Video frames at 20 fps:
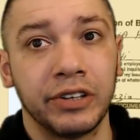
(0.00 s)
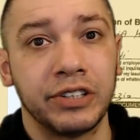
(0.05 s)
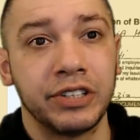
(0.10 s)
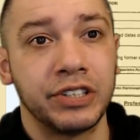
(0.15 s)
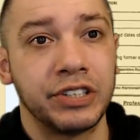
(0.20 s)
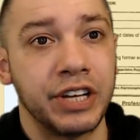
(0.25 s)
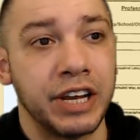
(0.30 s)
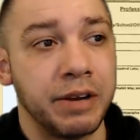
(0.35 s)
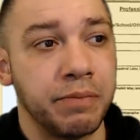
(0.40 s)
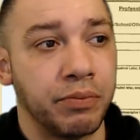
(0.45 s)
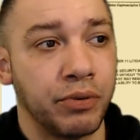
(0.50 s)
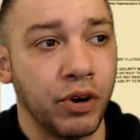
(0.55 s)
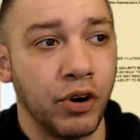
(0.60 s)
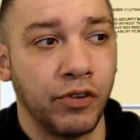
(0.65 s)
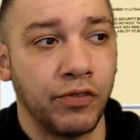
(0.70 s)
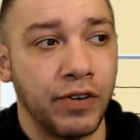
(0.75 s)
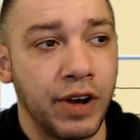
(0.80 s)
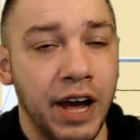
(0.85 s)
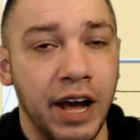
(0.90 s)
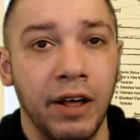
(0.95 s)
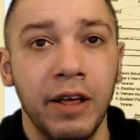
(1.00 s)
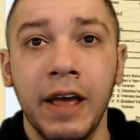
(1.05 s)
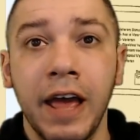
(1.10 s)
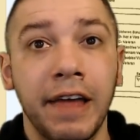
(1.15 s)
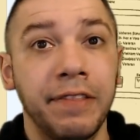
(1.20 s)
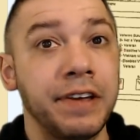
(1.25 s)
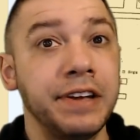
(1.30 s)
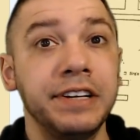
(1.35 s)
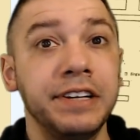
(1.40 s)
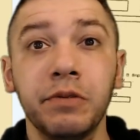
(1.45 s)
the same profile.
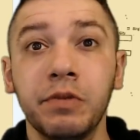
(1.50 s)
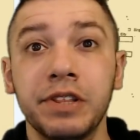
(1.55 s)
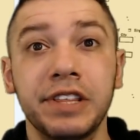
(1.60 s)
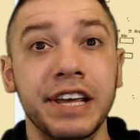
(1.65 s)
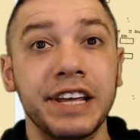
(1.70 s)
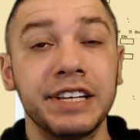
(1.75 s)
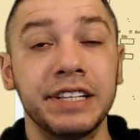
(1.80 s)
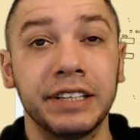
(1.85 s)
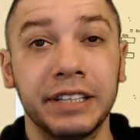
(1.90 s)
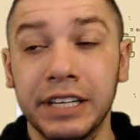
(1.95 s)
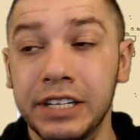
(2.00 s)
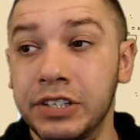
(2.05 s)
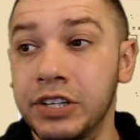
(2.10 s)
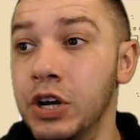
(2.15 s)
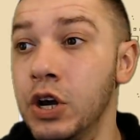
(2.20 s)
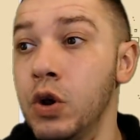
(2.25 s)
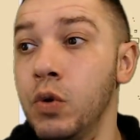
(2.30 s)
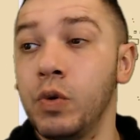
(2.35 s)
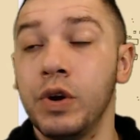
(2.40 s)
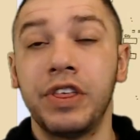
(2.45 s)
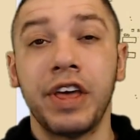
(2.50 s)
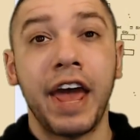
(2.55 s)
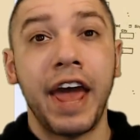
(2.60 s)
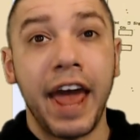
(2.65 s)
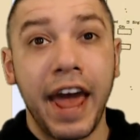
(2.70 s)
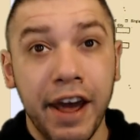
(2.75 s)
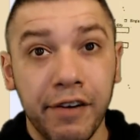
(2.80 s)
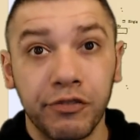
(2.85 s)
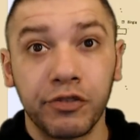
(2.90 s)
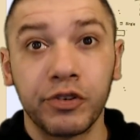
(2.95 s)
And they did this with
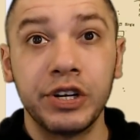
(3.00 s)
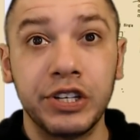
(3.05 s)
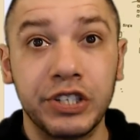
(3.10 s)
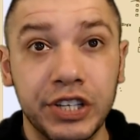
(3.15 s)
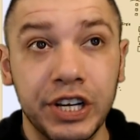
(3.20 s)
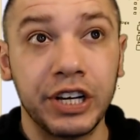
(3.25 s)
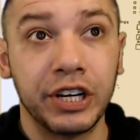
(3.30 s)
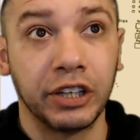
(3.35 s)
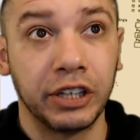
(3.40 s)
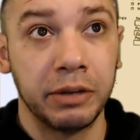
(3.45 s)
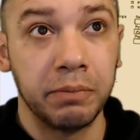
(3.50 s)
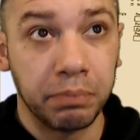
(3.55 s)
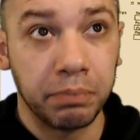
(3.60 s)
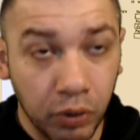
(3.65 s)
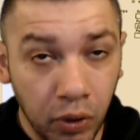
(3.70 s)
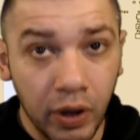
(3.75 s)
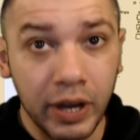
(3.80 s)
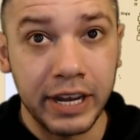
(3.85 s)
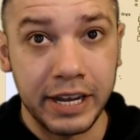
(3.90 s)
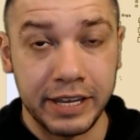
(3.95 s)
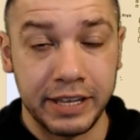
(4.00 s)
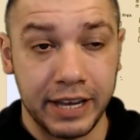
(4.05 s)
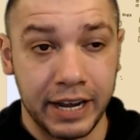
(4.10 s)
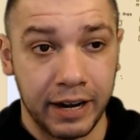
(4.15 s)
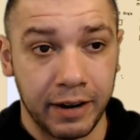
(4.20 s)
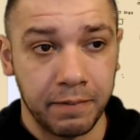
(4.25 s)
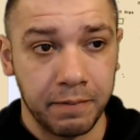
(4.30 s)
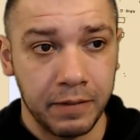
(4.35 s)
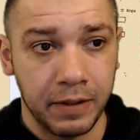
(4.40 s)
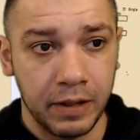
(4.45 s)
every single employee there.
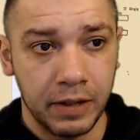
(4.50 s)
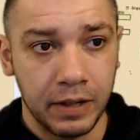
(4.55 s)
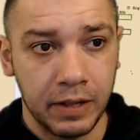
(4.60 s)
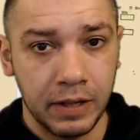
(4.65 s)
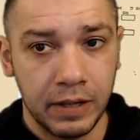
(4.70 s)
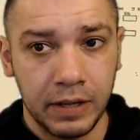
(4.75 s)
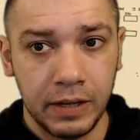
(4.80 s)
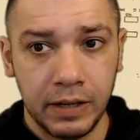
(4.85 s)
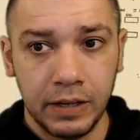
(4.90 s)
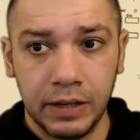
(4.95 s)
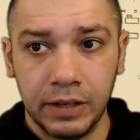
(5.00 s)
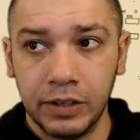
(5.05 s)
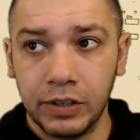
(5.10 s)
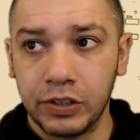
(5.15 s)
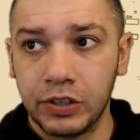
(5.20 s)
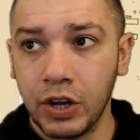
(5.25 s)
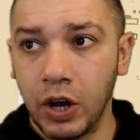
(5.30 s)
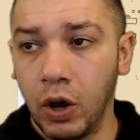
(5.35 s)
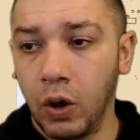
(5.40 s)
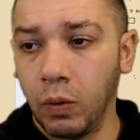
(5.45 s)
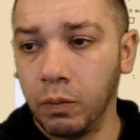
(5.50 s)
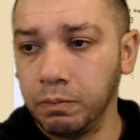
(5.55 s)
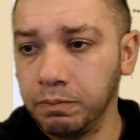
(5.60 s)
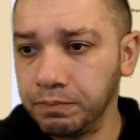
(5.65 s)
So,